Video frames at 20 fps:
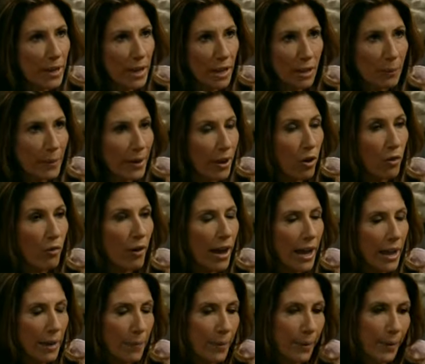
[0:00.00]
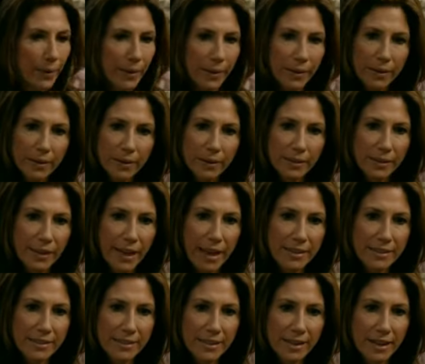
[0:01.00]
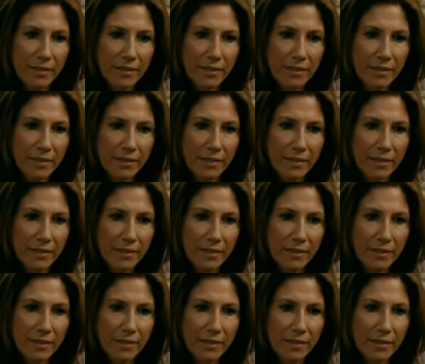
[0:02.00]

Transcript: Robbie it'll be all right, but Katie's